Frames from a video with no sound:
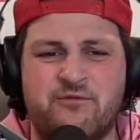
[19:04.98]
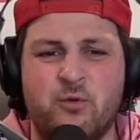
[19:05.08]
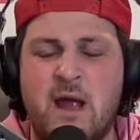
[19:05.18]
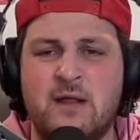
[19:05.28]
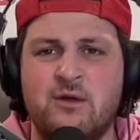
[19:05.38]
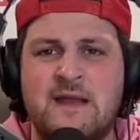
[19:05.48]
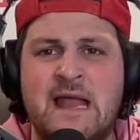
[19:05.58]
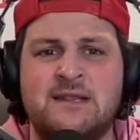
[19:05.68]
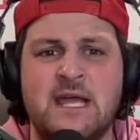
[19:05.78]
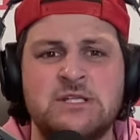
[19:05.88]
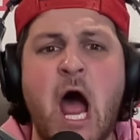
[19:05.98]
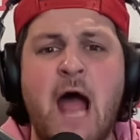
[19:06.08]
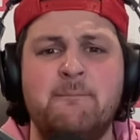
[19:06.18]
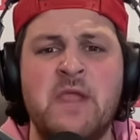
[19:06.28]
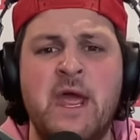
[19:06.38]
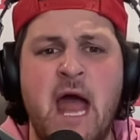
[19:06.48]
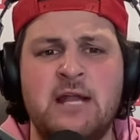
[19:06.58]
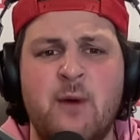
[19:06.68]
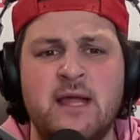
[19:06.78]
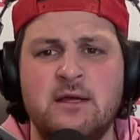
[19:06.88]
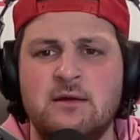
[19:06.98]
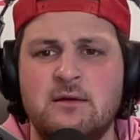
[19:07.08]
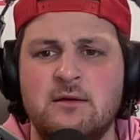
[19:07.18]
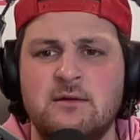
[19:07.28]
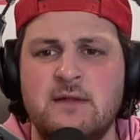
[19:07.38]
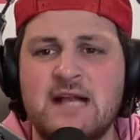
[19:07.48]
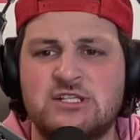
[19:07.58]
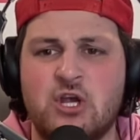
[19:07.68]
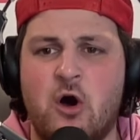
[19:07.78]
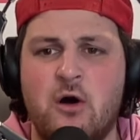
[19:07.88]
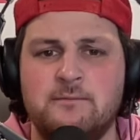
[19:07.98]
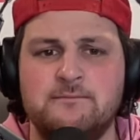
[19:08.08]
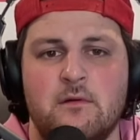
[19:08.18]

different way of looking at things. All right. Anyway, next call.